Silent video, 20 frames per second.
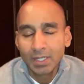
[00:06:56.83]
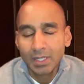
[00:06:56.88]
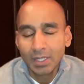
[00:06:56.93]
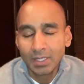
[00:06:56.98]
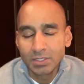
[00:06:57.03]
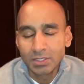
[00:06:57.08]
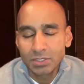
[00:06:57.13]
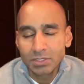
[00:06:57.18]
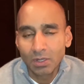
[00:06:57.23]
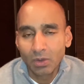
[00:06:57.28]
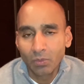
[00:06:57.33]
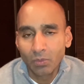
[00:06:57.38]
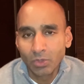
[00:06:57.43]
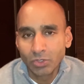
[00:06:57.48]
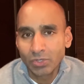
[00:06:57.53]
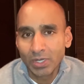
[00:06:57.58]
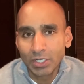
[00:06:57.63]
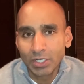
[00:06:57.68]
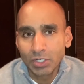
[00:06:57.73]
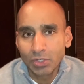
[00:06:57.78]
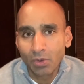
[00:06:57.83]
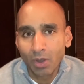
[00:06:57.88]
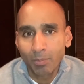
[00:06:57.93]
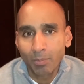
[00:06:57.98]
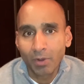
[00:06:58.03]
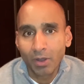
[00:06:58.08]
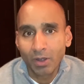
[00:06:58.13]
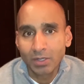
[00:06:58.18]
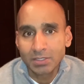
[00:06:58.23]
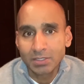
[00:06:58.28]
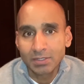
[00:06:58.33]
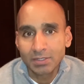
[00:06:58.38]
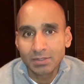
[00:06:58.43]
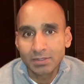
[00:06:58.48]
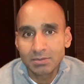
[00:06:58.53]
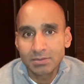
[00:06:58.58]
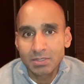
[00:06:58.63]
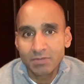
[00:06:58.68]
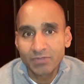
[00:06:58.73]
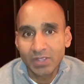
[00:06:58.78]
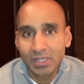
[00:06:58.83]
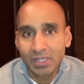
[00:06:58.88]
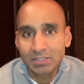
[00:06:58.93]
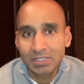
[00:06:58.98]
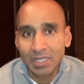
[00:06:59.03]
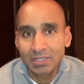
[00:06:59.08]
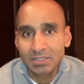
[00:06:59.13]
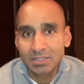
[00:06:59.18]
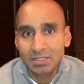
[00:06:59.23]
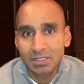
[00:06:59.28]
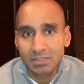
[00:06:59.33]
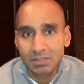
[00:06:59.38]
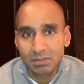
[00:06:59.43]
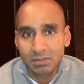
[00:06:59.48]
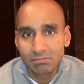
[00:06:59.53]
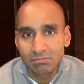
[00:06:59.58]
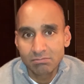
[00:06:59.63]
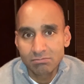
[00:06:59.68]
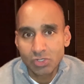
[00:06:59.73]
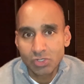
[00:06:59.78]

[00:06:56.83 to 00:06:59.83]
And so we're trying to do our part to fix that system.